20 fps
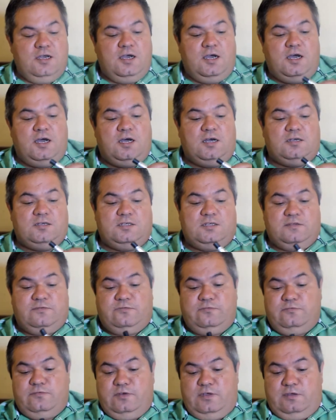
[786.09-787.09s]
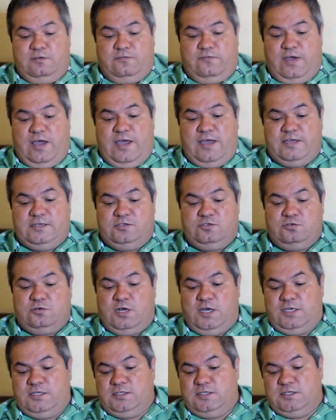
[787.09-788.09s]
If I had
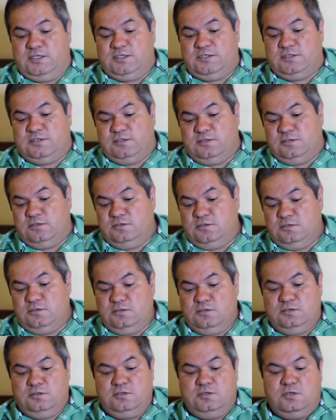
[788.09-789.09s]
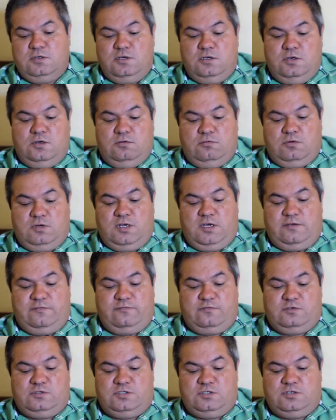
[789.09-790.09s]
tried this when I
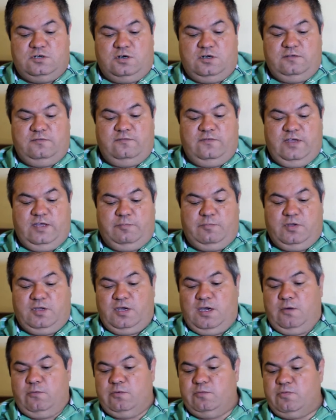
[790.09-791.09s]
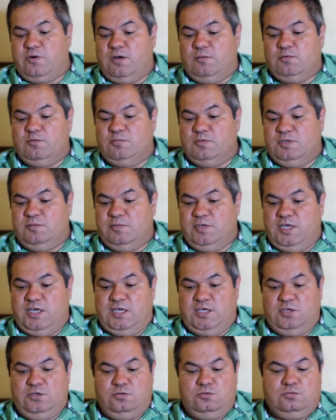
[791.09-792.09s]
first started vaping, I would probably be a
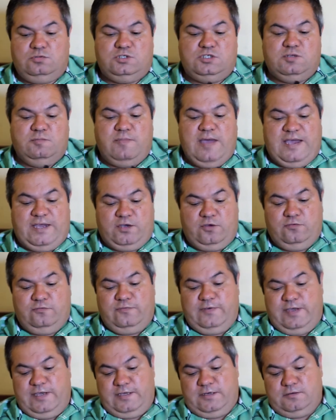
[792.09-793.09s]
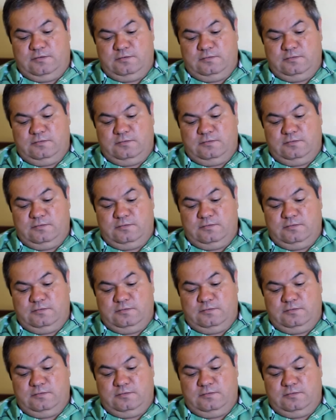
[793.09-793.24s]
huge tobacco fan.